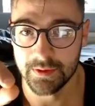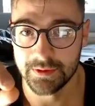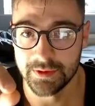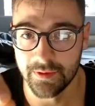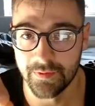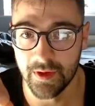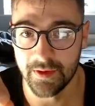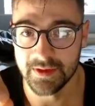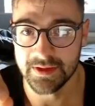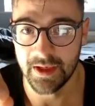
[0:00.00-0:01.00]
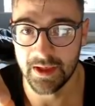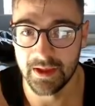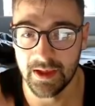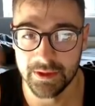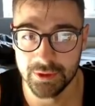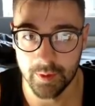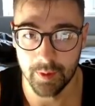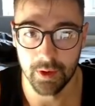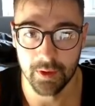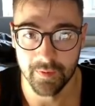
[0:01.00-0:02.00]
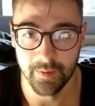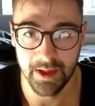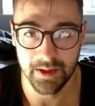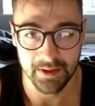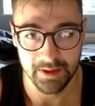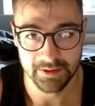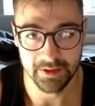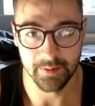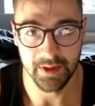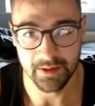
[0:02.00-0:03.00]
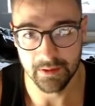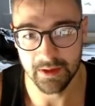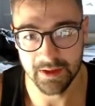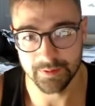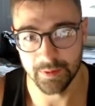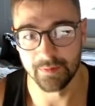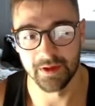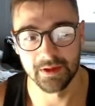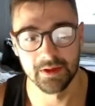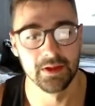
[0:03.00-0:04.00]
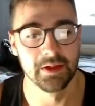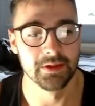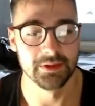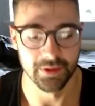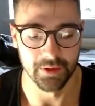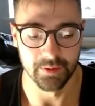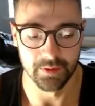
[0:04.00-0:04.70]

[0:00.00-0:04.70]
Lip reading: to the front of the snake and chop a block off the back, and that's going to make it look like it's moving. So